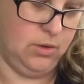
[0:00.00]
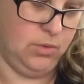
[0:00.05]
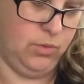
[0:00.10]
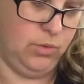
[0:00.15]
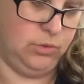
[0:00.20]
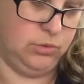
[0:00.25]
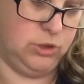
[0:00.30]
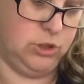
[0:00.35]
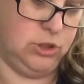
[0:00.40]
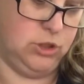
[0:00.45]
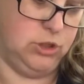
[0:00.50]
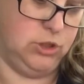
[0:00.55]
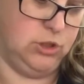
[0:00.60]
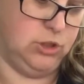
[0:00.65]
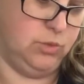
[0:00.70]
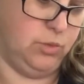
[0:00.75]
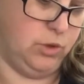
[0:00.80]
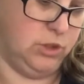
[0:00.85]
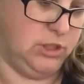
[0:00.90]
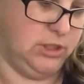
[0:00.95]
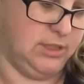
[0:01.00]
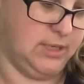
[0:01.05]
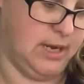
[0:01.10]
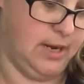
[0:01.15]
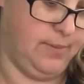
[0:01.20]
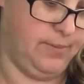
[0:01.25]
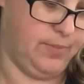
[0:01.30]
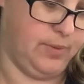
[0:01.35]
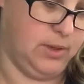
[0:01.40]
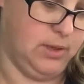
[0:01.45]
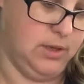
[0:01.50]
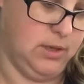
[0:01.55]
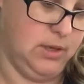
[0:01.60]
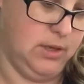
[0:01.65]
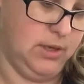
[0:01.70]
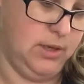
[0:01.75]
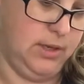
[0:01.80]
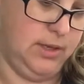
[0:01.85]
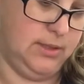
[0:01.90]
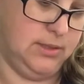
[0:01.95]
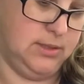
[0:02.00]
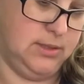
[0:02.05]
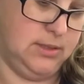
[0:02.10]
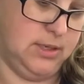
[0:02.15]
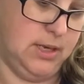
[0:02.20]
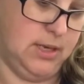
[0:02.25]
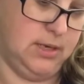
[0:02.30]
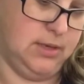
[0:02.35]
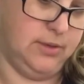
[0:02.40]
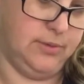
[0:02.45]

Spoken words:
We'll just use the washi tape instead.